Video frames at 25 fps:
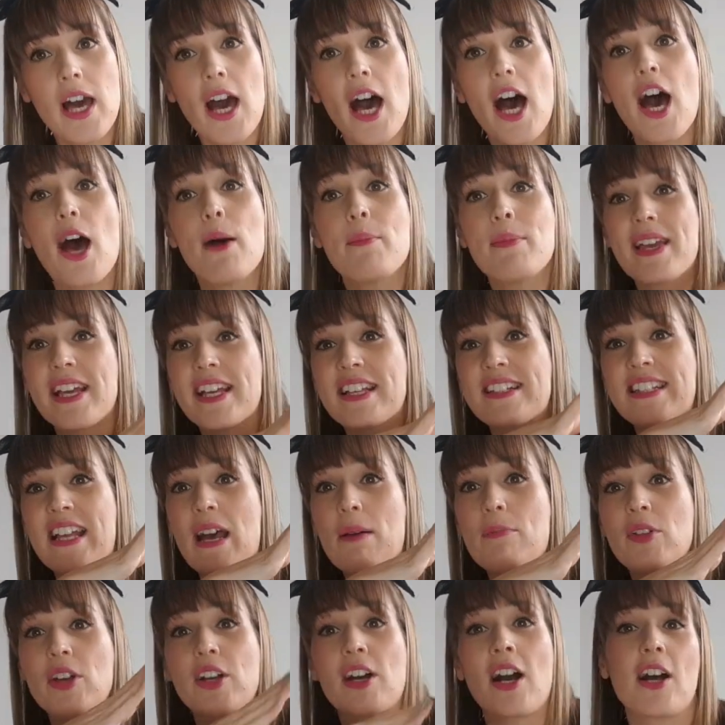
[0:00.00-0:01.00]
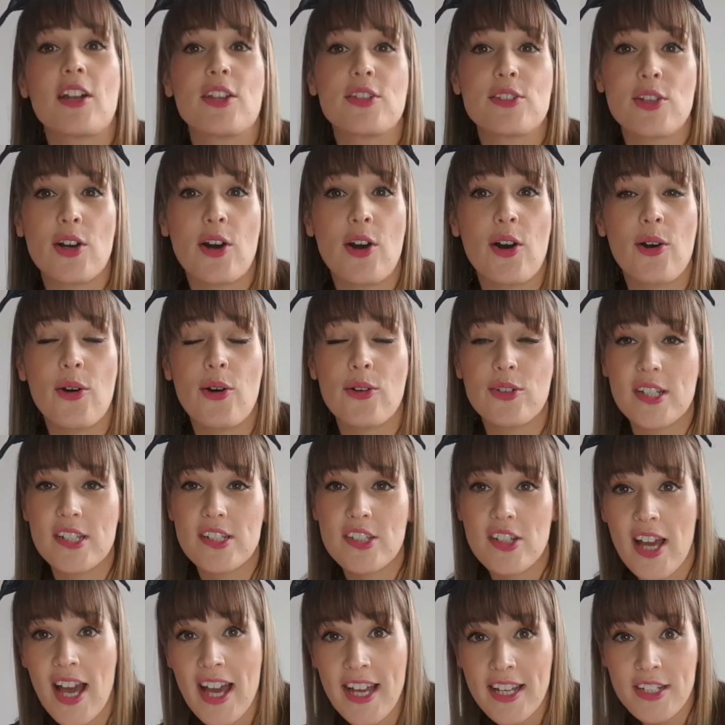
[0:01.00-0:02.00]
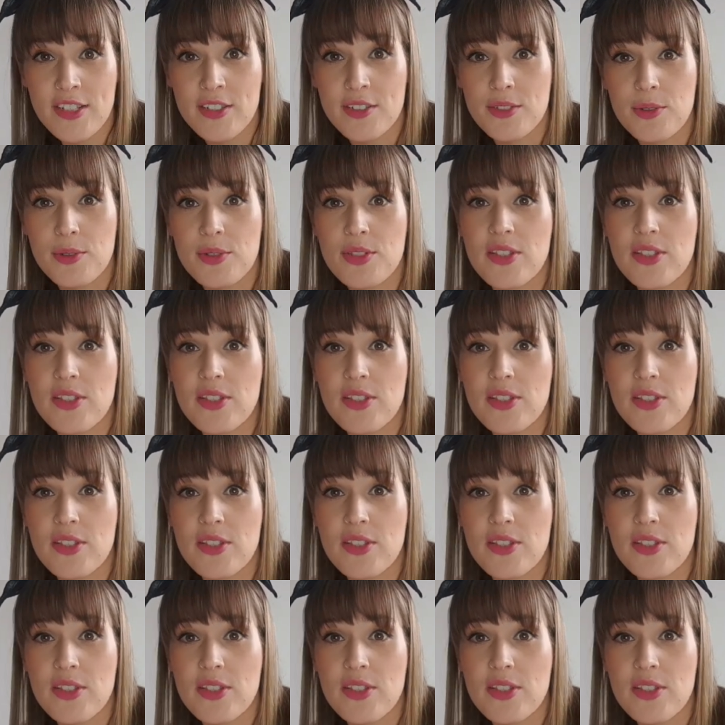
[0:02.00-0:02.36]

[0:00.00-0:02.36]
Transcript: except the colours are on a diagonal.